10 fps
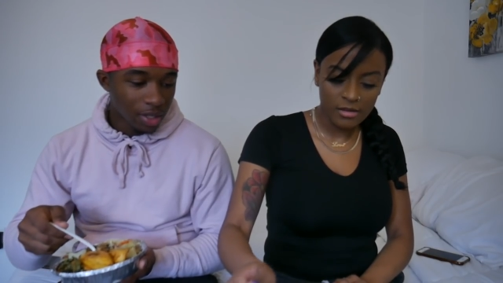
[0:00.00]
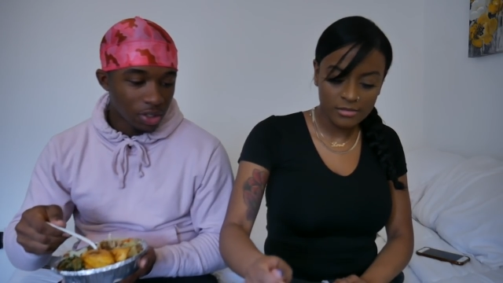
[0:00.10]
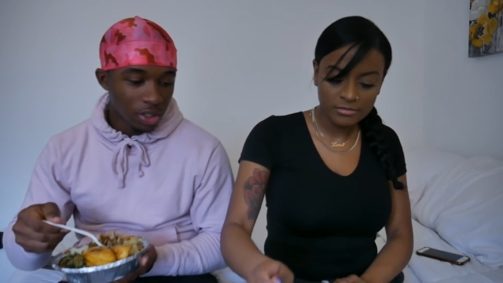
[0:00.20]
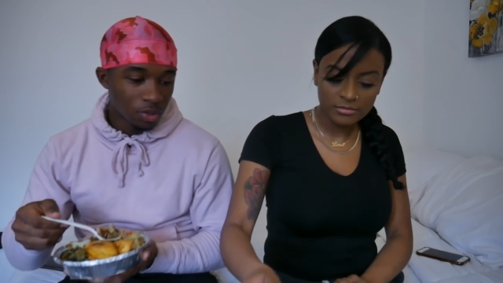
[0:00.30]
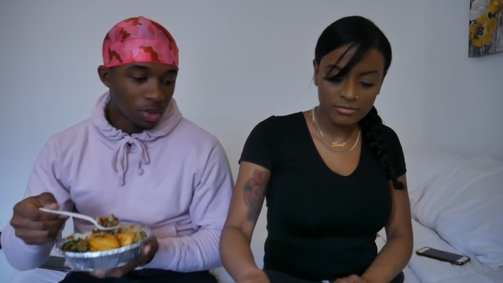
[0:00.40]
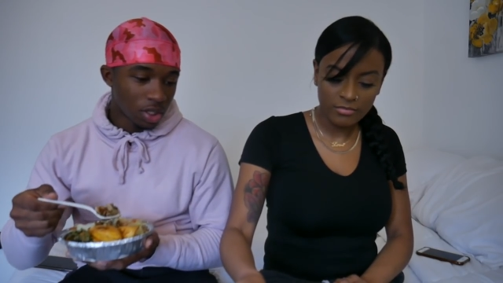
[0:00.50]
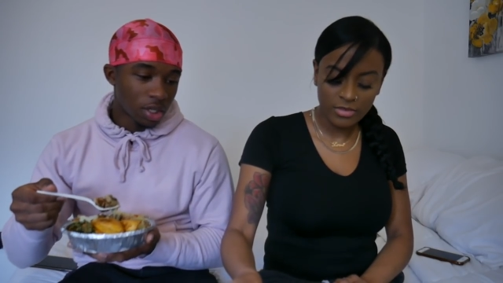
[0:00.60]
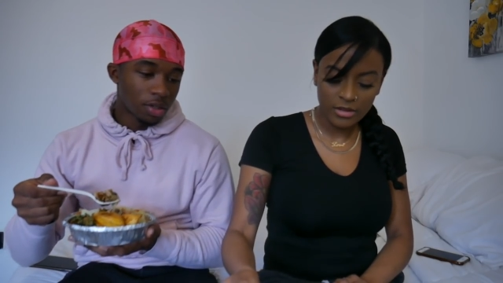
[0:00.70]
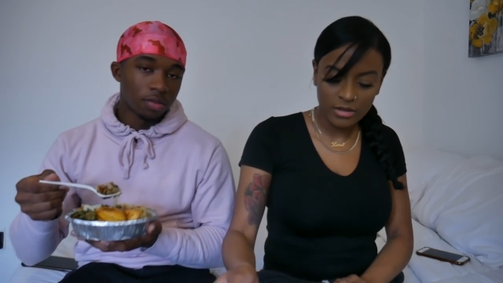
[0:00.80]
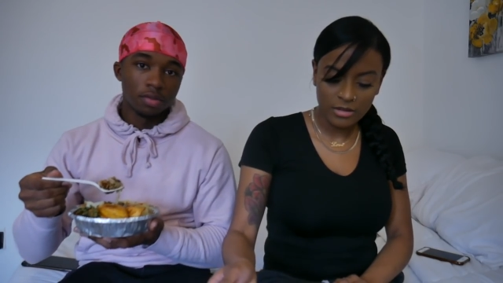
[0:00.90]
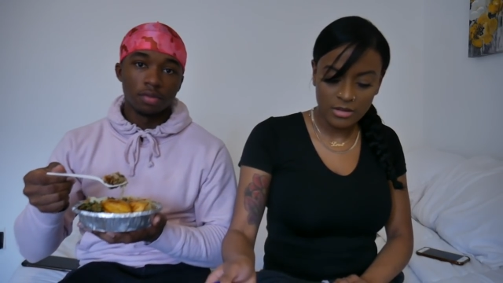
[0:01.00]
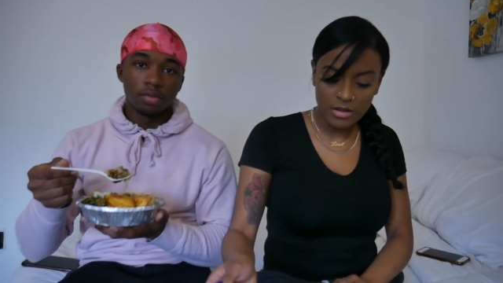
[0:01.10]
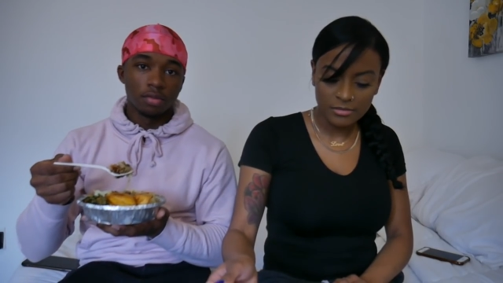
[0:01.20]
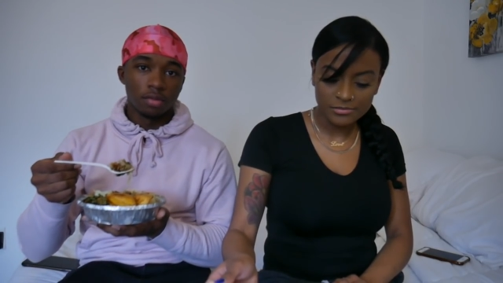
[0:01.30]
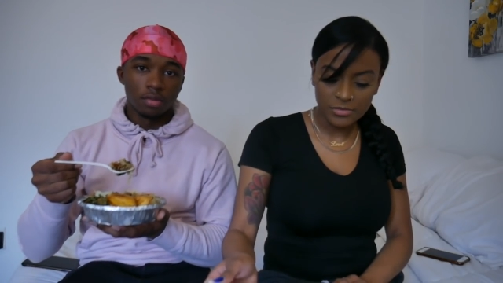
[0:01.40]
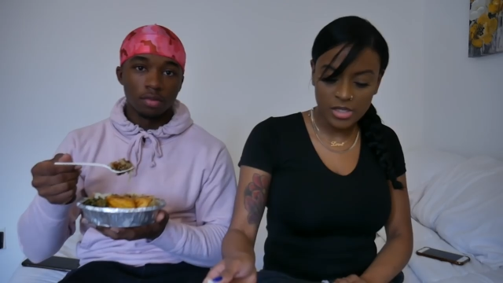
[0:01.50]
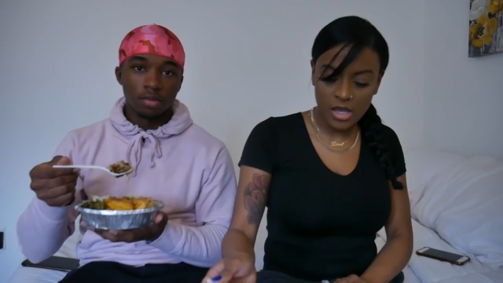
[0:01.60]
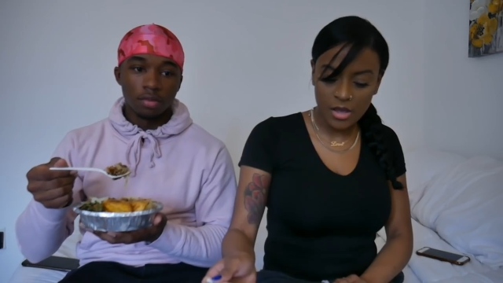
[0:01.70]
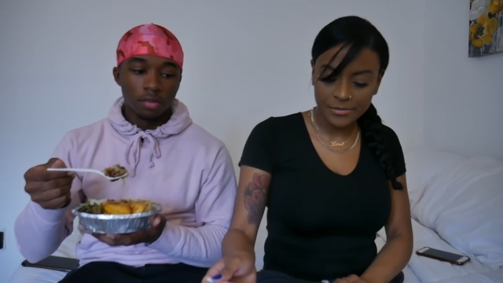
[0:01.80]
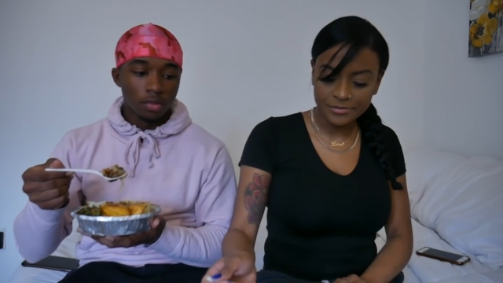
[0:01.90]
Speaker 1: and cheese with chicken.
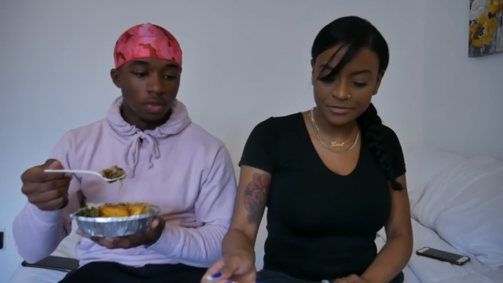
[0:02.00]
Speaker 2: Yeah.